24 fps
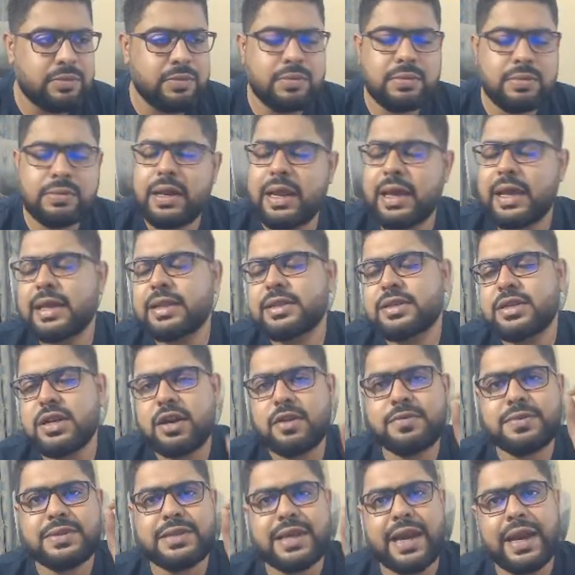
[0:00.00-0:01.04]
like instead
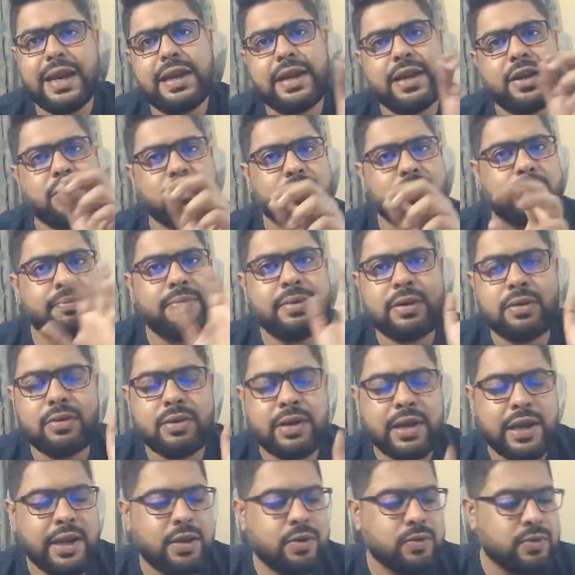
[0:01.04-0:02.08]
of side, it
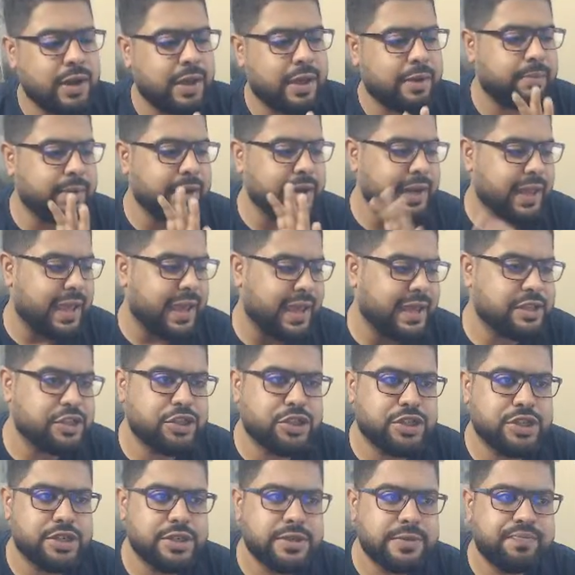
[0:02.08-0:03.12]
would have been
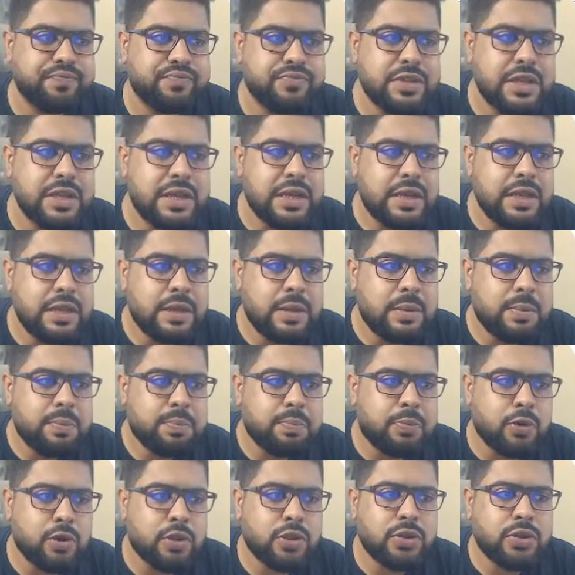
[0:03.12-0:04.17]
edge.
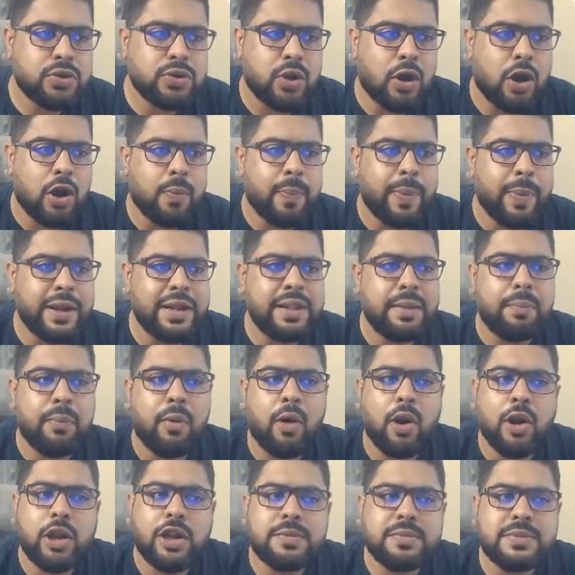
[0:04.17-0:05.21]
Both top and the
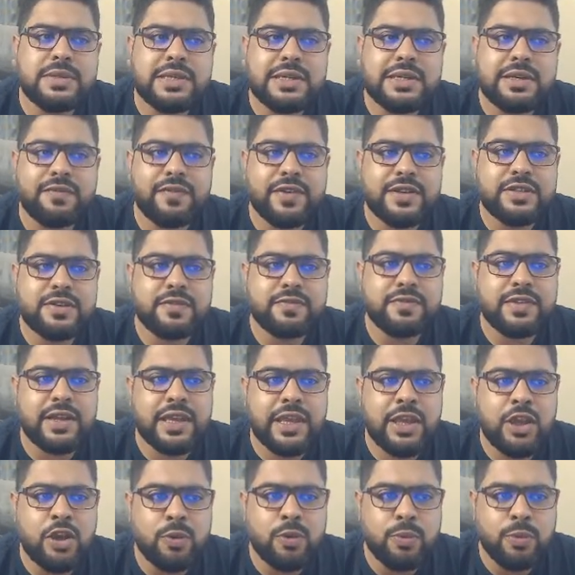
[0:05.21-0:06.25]
bottom surface of the
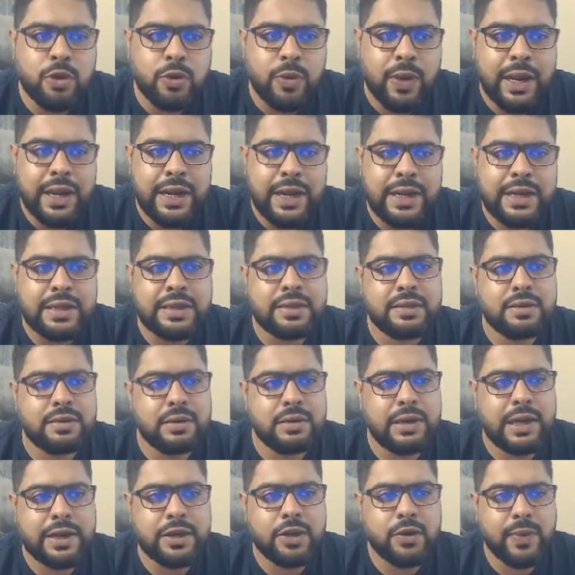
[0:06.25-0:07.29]
cube together
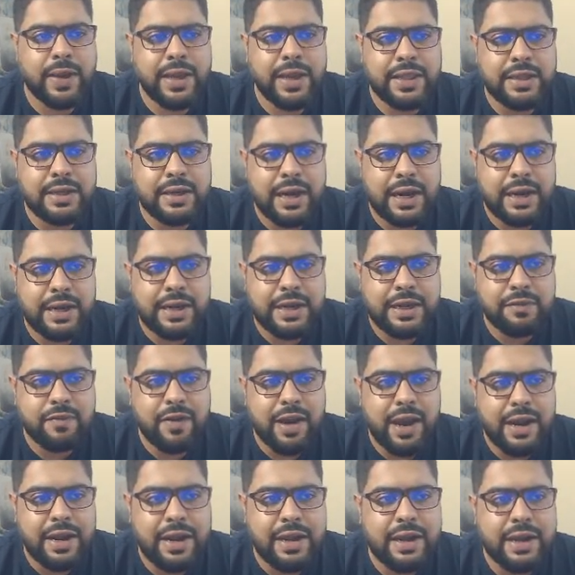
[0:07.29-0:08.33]
are
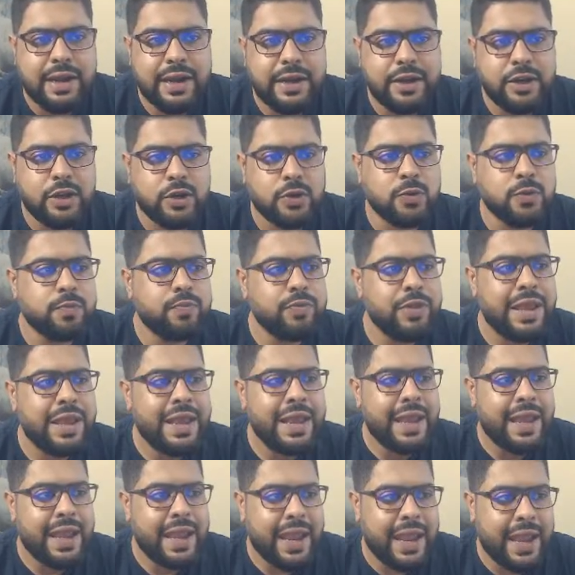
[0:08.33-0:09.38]
divided into
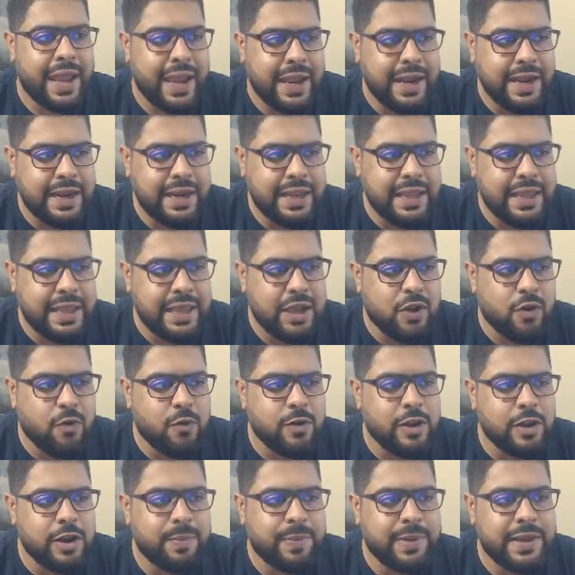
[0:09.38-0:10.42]
n
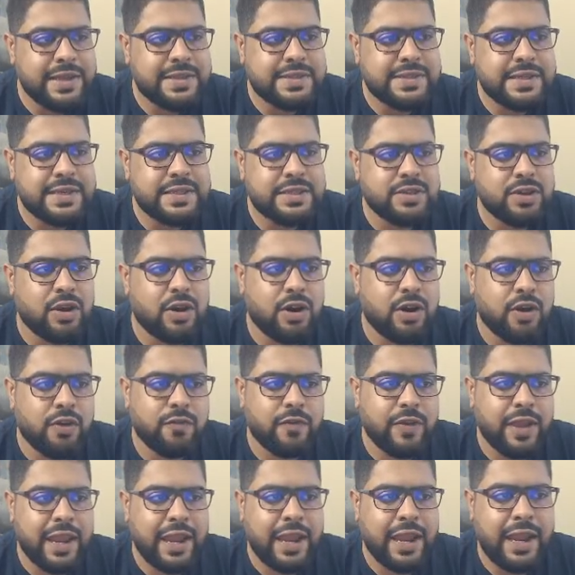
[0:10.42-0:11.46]
equal pieces of
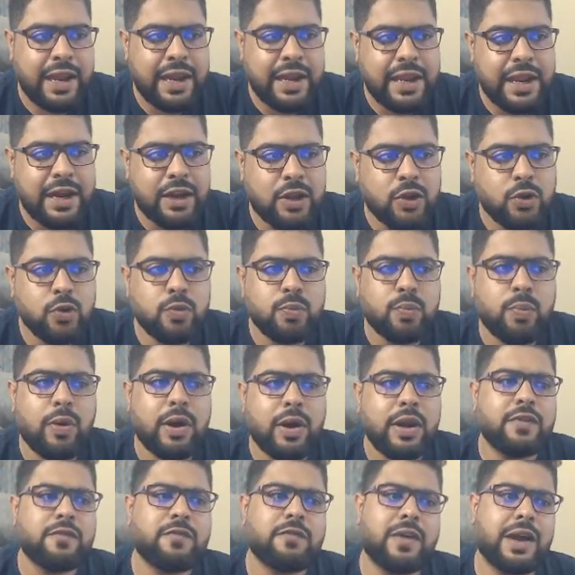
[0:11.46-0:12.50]
area
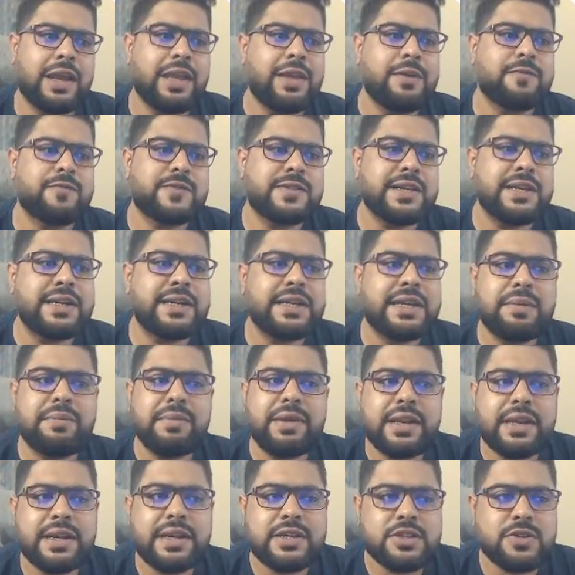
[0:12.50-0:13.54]
2.5
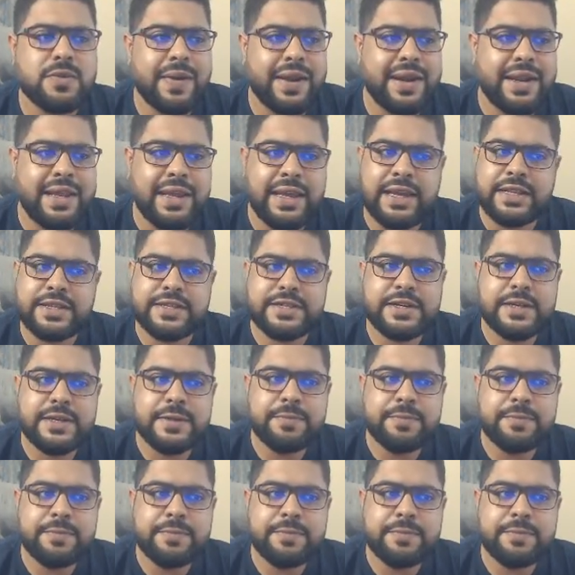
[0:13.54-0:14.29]
centimeter square each.